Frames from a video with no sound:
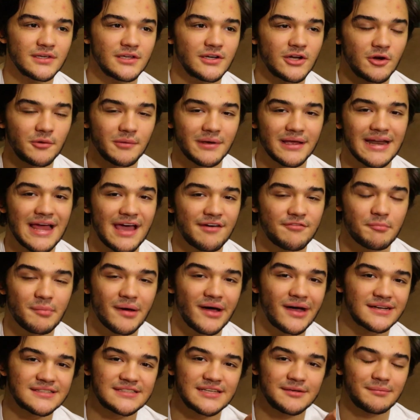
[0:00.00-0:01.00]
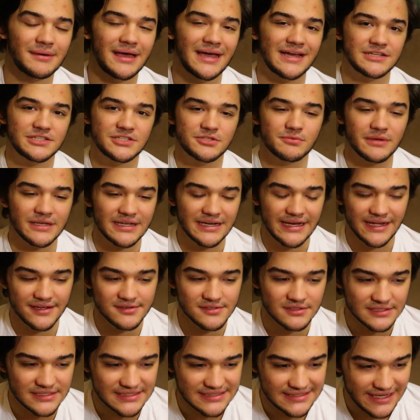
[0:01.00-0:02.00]
You know, we can have a boxing match. We can
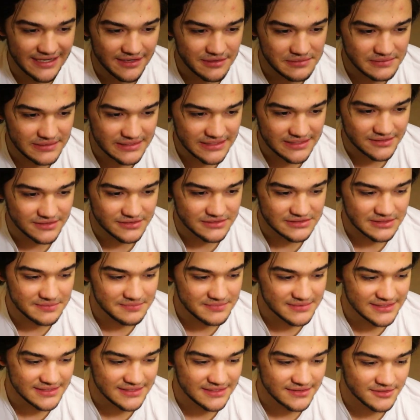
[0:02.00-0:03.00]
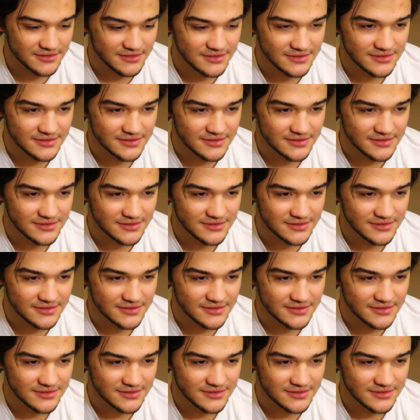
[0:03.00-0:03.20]
handle it that way or something.